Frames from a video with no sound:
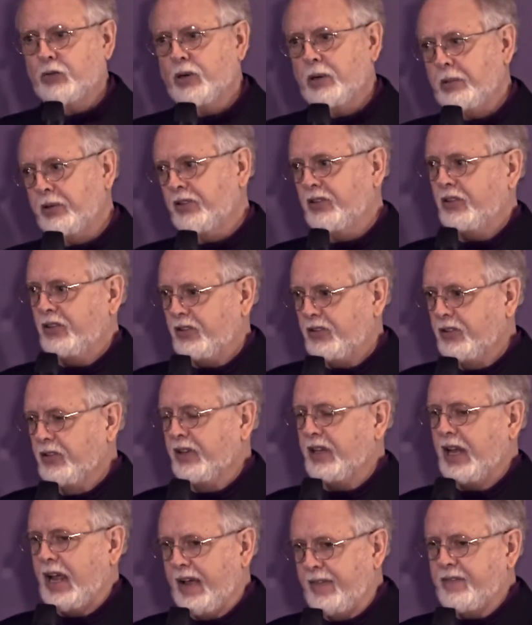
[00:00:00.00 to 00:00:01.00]

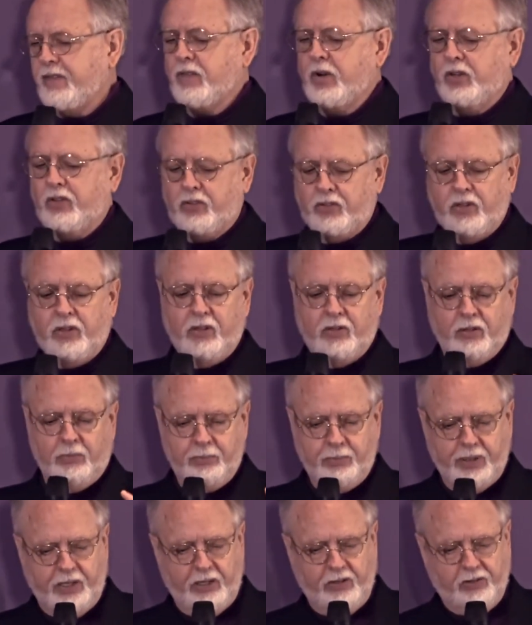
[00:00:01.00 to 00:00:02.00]
requisitioned every single
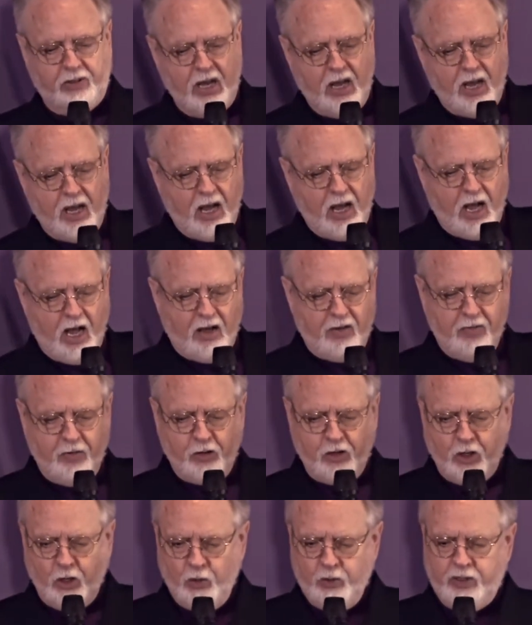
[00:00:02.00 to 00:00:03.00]
piece
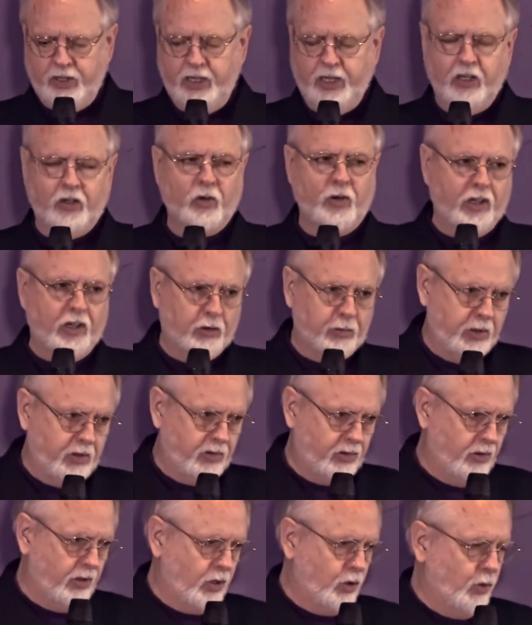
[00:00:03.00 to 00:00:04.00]
of code key
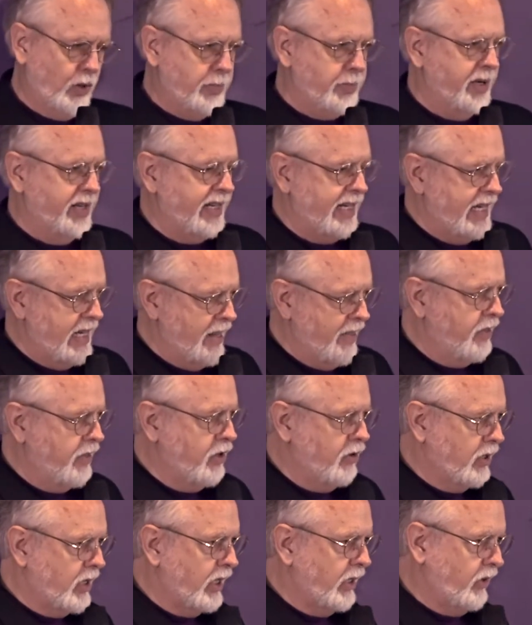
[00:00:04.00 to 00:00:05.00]
transmission equipment in the
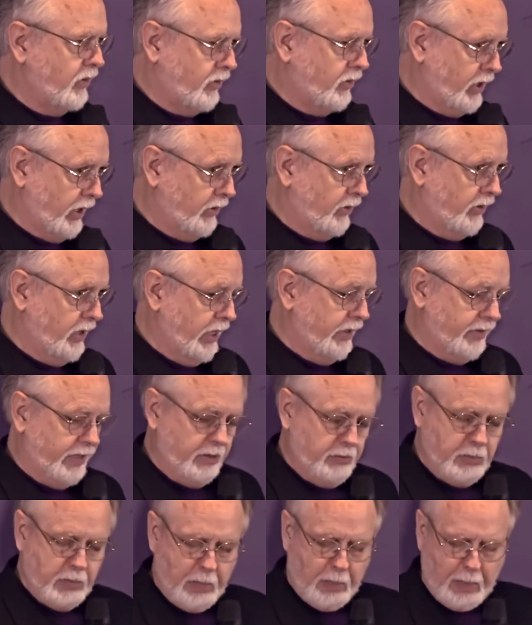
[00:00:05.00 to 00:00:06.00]
United States
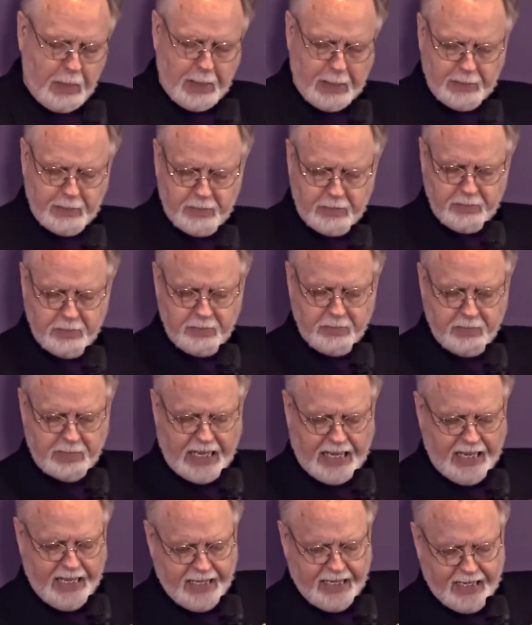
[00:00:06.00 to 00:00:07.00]
Navy,
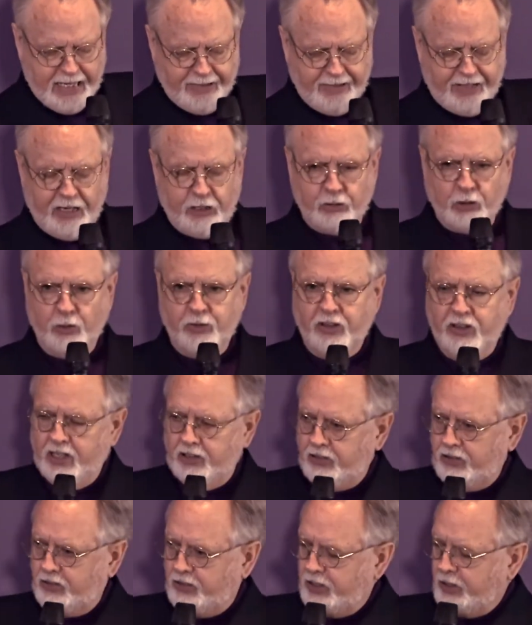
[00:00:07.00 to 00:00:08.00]
and then I wrote the
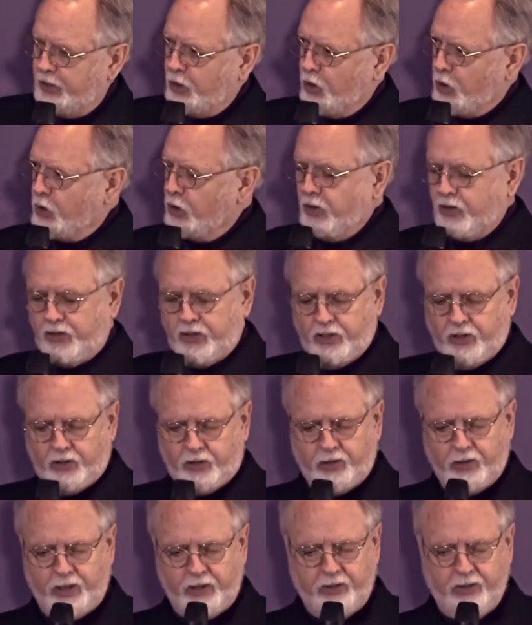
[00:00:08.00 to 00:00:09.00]
necessary orders and
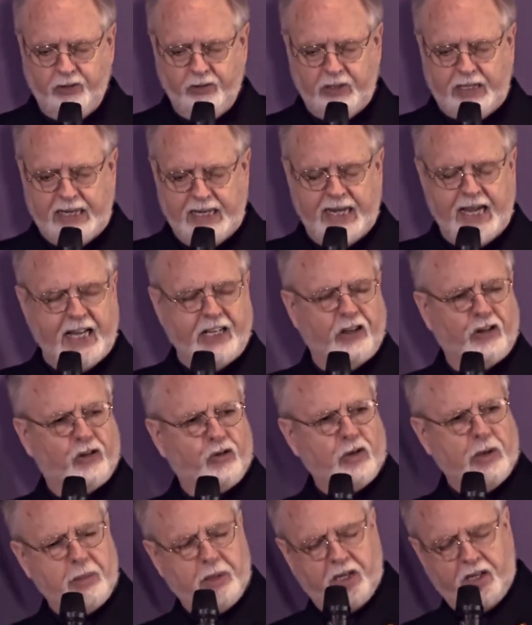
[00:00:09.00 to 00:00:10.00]
instructions and
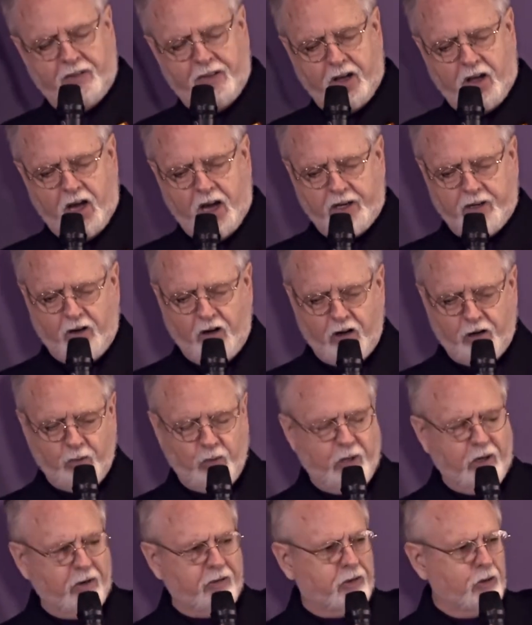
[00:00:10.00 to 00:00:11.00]
distributed the hot
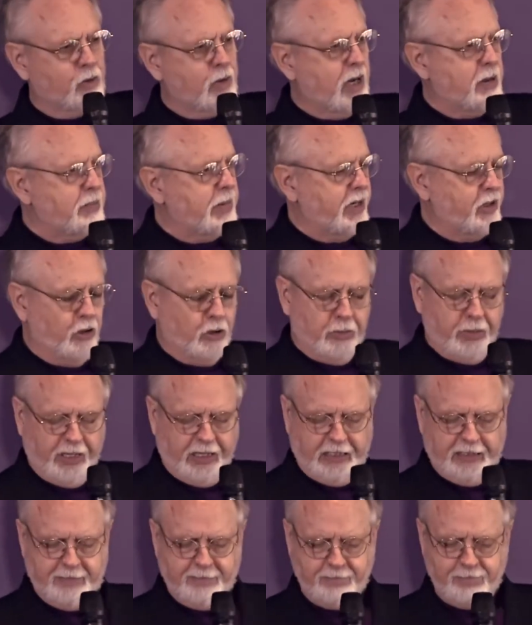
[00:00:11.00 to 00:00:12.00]
hardware throughout my
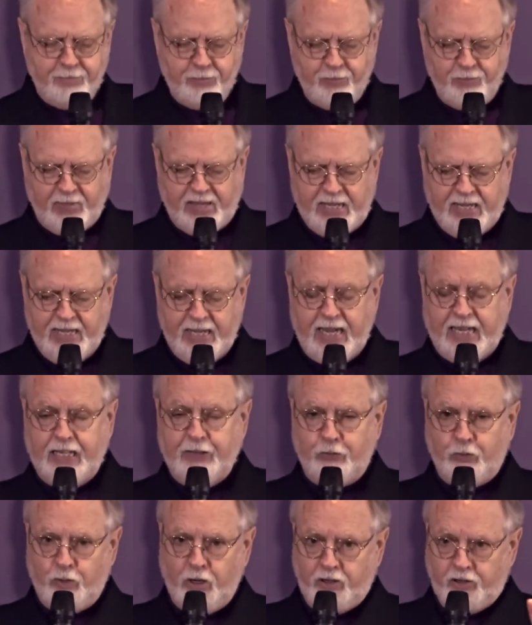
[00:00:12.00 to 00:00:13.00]
domain. And
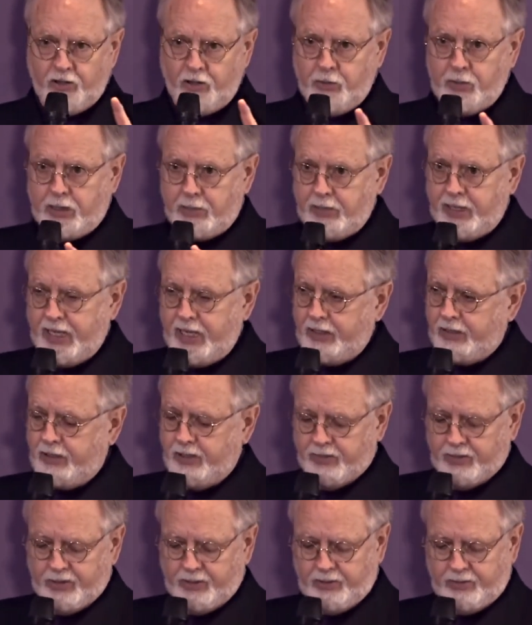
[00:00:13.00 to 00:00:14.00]
if questioned about my
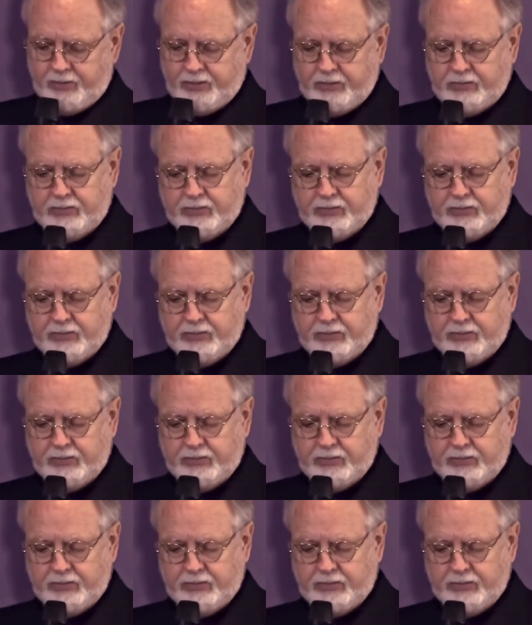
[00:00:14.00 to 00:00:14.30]
activities,